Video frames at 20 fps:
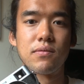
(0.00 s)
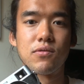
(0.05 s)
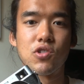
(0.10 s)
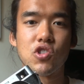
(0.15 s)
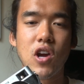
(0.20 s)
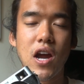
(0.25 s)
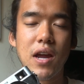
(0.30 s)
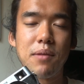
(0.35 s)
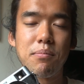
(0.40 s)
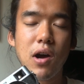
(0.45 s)

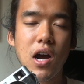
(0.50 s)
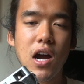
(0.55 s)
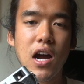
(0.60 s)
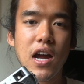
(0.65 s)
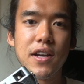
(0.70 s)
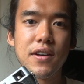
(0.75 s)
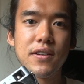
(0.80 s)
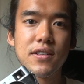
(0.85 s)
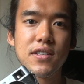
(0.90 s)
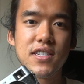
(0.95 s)

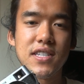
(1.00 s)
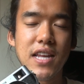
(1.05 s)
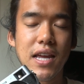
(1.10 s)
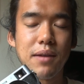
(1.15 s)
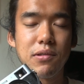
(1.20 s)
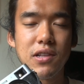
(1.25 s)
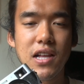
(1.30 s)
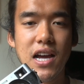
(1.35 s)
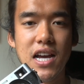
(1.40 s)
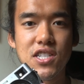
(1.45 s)
tripod
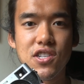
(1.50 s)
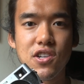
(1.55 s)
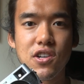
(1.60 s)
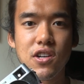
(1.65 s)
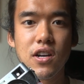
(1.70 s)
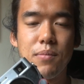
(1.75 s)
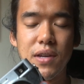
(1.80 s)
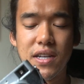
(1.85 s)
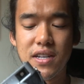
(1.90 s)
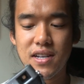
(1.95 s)

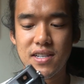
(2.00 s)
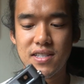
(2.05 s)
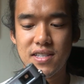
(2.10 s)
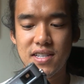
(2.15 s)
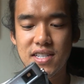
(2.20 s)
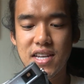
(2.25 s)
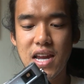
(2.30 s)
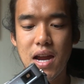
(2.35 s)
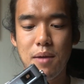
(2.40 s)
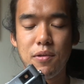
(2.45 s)
stabilizer because
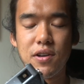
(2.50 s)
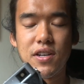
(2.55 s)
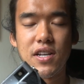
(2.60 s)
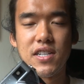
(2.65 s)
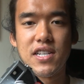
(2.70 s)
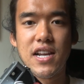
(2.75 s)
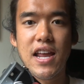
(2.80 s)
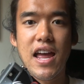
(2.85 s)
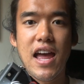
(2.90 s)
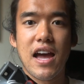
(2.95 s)
this camera
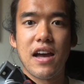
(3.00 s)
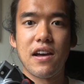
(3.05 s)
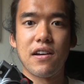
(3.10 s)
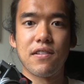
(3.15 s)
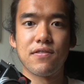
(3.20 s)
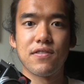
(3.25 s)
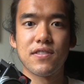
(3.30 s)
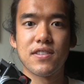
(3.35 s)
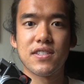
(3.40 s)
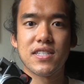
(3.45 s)
doesn't
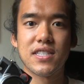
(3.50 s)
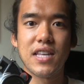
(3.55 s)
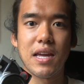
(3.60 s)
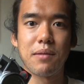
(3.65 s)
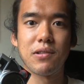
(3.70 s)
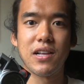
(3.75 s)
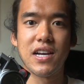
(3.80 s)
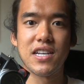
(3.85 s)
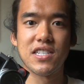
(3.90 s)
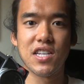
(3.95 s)
have
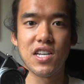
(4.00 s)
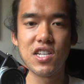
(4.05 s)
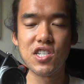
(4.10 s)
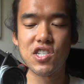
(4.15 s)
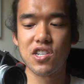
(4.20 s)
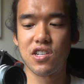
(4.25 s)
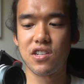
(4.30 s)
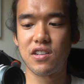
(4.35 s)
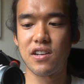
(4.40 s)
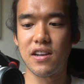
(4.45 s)

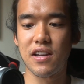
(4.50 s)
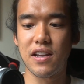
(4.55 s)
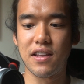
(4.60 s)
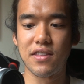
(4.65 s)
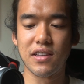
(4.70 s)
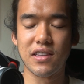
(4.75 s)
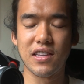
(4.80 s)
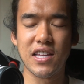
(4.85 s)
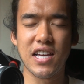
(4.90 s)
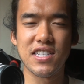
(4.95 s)
stabilization
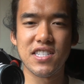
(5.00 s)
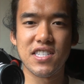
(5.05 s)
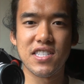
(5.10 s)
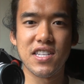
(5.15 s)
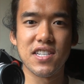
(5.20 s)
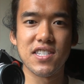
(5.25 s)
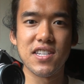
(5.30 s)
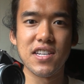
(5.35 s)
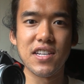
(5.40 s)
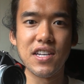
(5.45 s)
and the lens
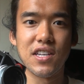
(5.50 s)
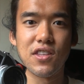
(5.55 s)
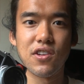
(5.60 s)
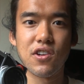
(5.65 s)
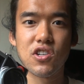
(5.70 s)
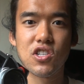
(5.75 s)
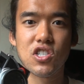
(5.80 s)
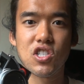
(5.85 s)
doesn't either.